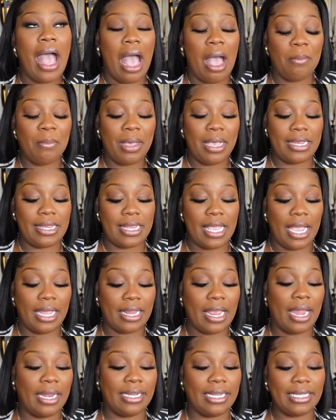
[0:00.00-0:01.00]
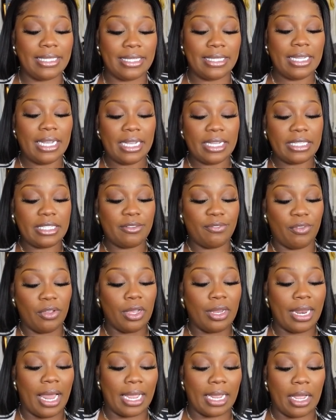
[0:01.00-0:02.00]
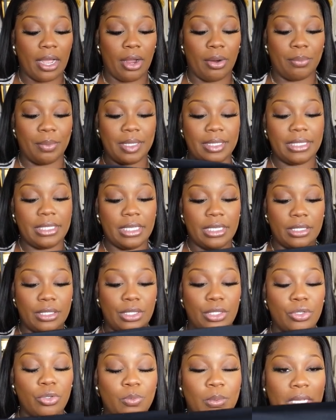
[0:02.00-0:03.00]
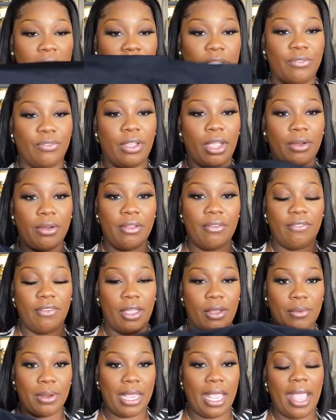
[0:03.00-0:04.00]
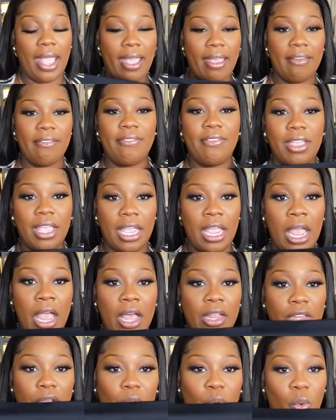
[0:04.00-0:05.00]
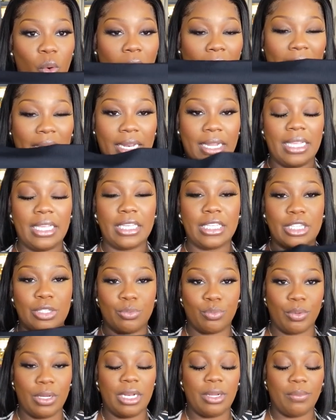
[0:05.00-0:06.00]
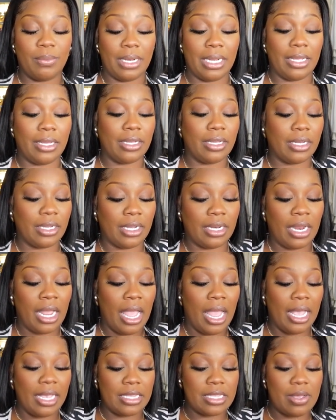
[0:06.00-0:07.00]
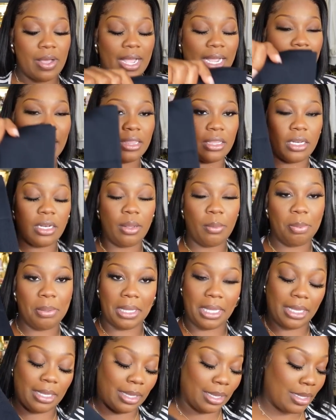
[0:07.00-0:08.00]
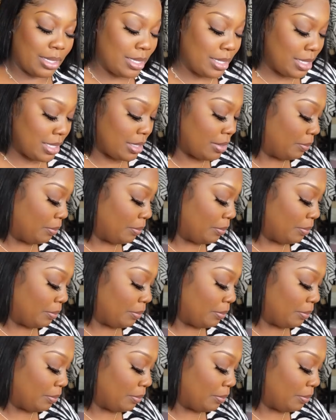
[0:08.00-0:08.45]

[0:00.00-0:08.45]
I must say that this does feel like an Aritzia dupe. It's very, very heavy. The quality is really, really good. So I got the little pants,